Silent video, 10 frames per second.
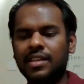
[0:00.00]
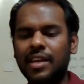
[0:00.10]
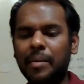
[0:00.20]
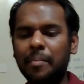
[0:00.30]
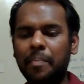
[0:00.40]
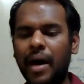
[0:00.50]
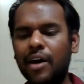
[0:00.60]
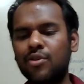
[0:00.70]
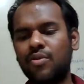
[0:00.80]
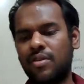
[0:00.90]
The name
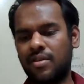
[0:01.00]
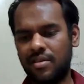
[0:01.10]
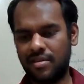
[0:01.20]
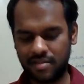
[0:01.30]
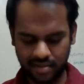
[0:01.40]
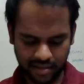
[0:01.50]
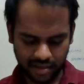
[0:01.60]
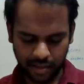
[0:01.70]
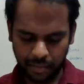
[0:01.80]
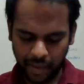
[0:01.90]
Parul,
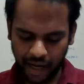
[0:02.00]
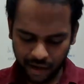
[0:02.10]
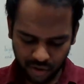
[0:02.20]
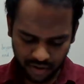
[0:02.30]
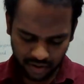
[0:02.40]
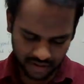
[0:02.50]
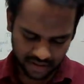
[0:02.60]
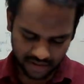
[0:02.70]
Parul.